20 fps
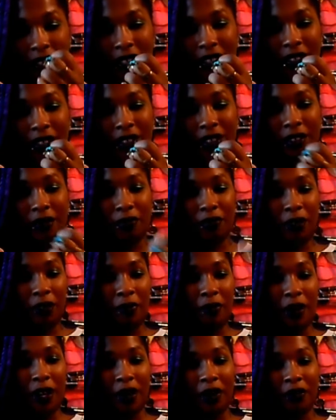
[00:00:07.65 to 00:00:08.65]
and it's in
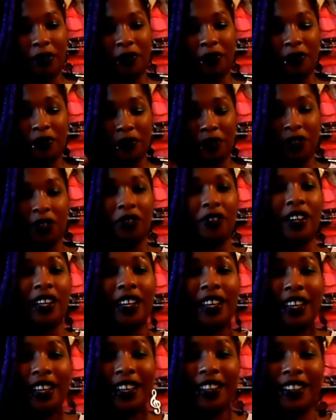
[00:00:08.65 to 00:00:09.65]
my mouth
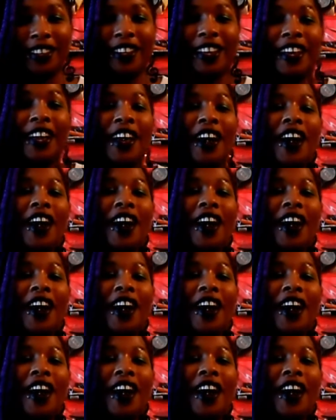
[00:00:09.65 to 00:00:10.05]
already.